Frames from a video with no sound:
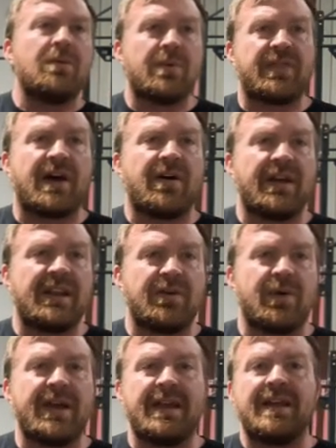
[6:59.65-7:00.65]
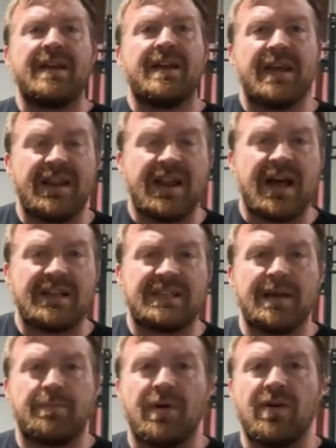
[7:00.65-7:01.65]
without any weight and not
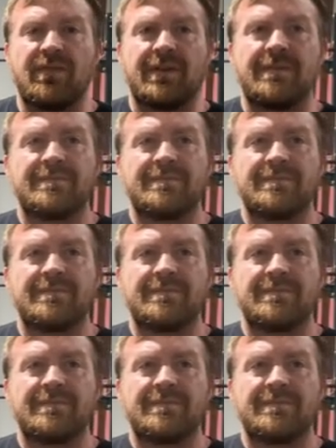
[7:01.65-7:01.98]
tip over.